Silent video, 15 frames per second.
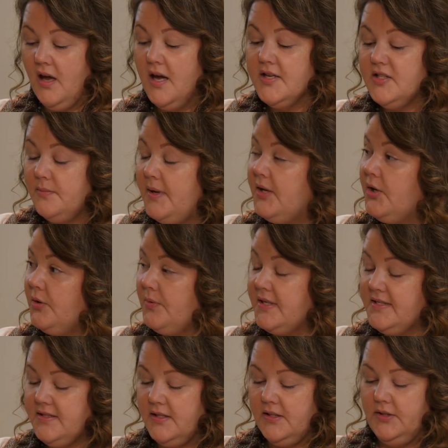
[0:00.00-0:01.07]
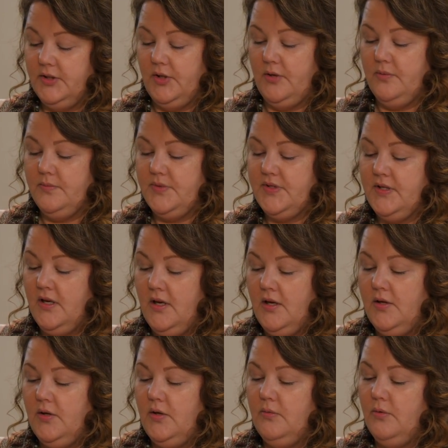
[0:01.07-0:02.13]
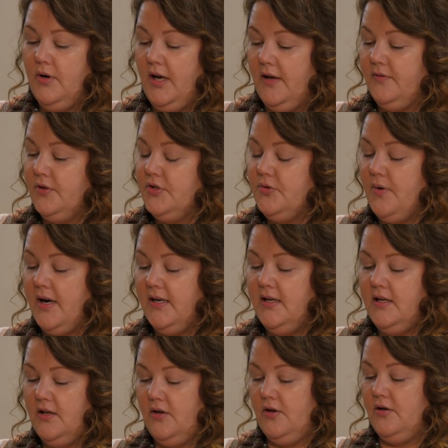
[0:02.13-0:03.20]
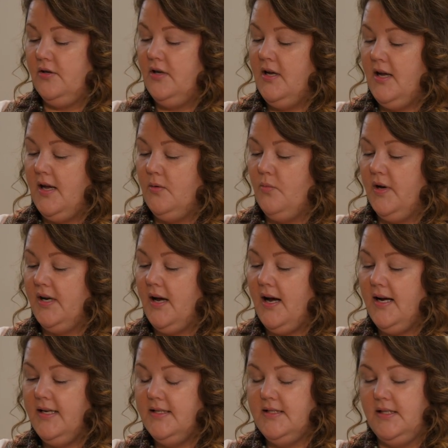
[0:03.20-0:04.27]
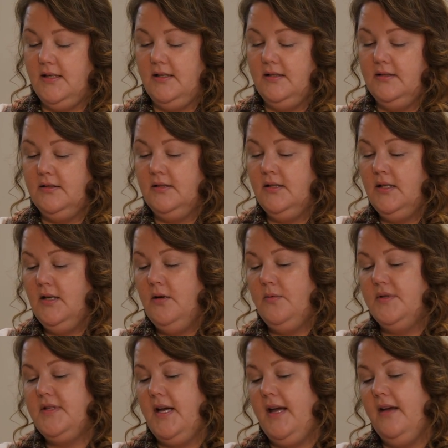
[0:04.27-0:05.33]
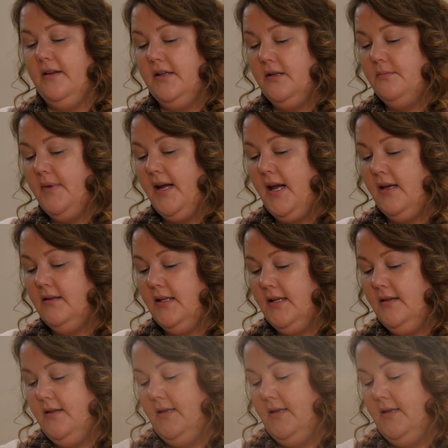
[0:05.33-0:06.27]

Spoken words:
To make your rustic loops, you will have your twine here, and what I did was I held it in my hand like